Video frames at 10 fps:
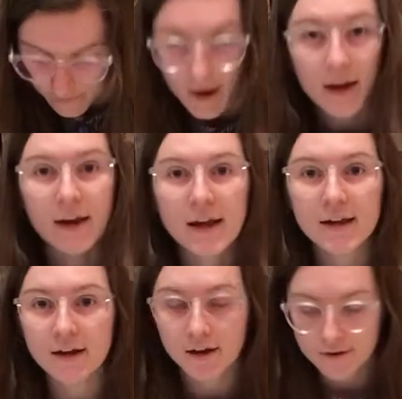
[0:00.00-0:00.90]
and
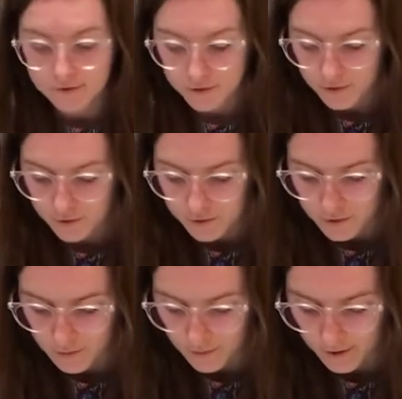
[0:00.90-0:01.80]
any kind of glue
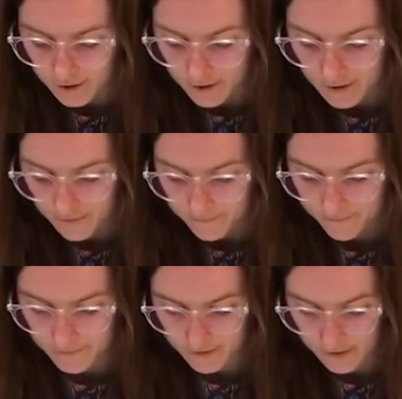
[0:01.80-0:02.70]
should work
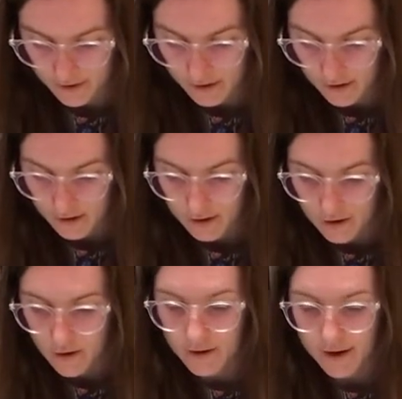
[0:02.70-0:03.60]

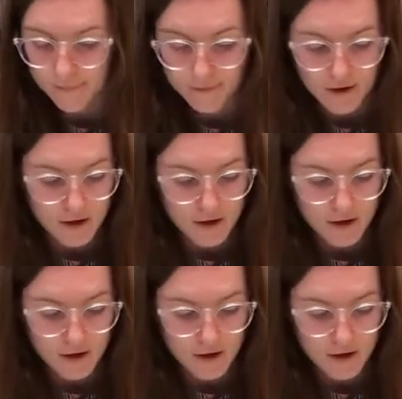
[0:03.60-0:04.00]
okay